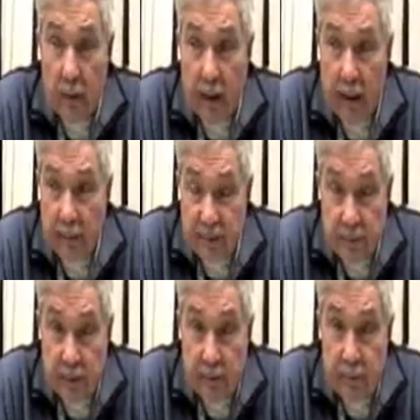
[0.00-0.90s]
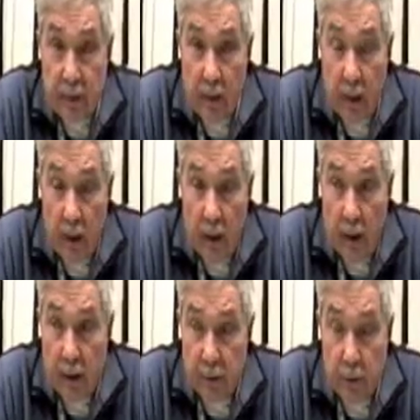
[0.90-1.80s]
Adam Smith.
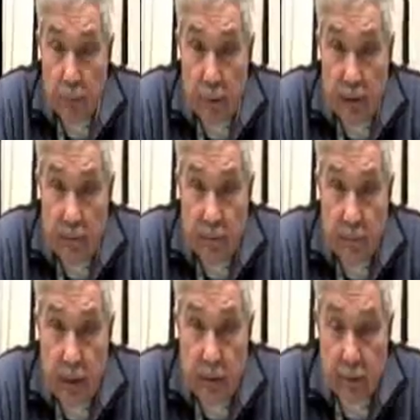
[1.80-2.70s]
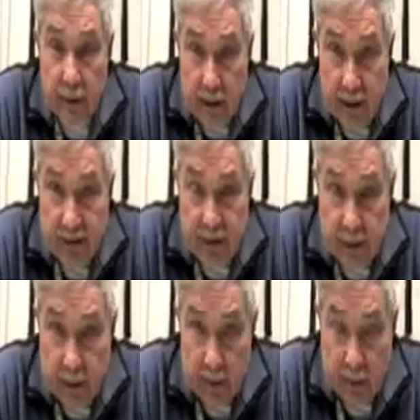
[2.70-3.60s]
I do believe in Maynard Keynesian
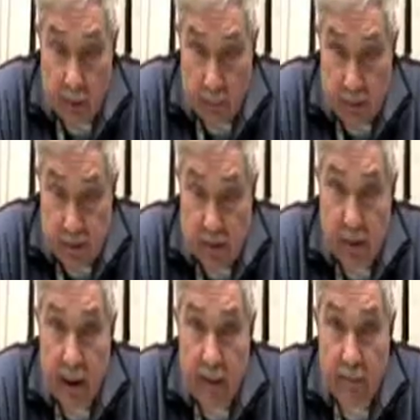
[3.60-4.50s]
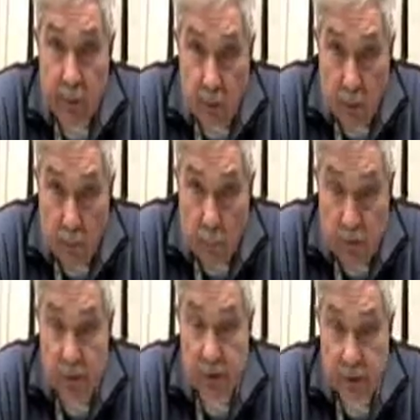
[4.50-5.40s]
economics, like they have in Europe,
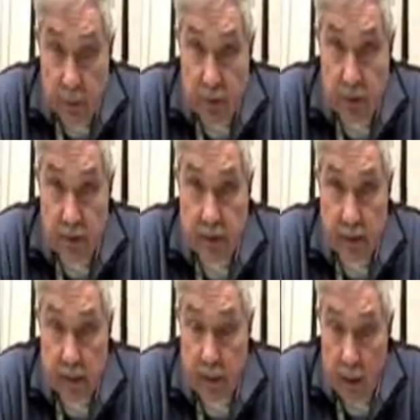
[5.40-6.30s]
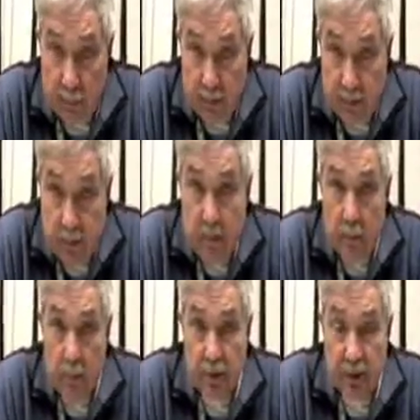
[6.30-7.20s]
which is the socialist economics,
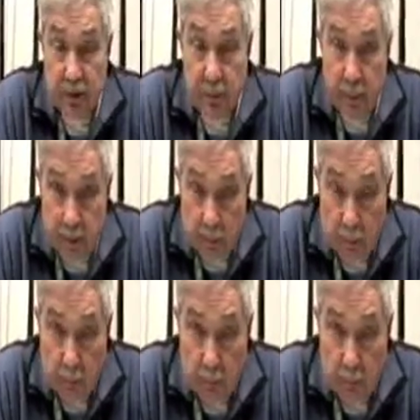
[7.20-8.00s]
which is the middle,